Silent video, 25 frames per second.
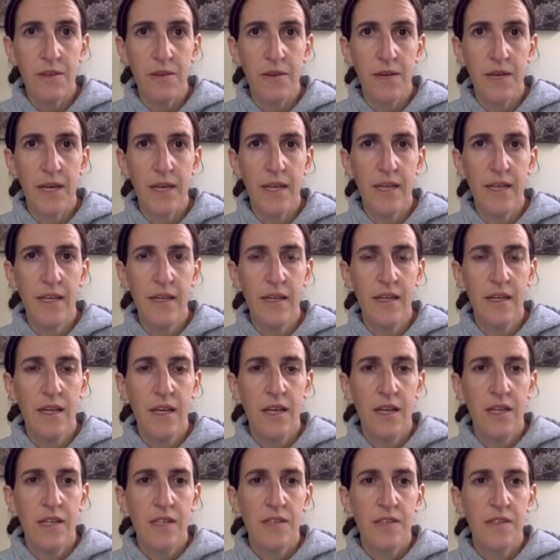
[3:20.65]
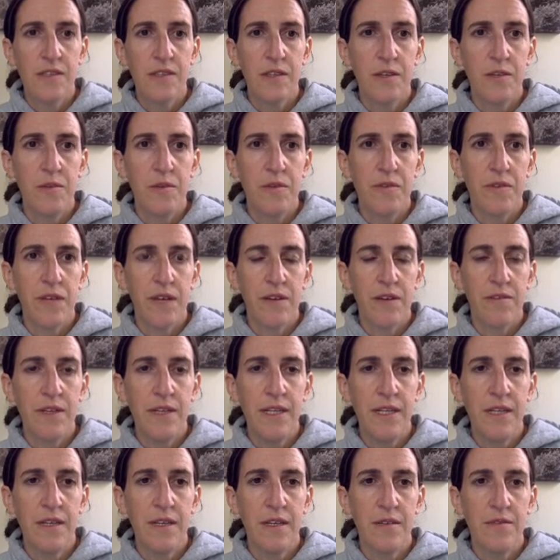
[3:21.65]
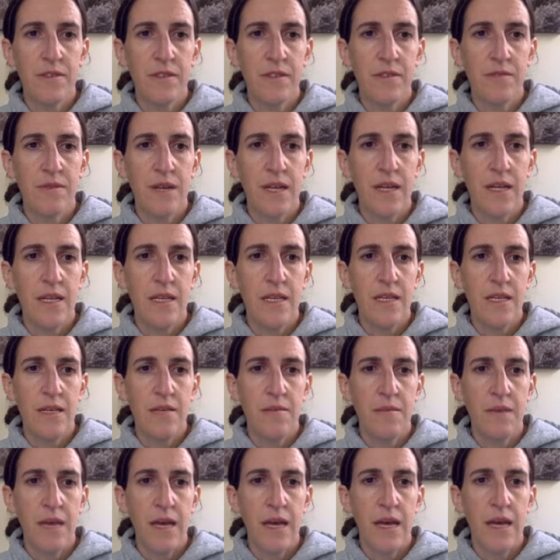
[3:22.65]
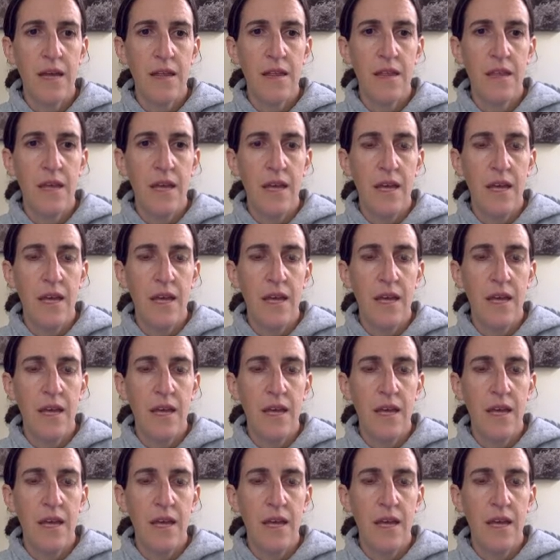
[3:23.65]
Okay, so we've got reading covered, writing, math.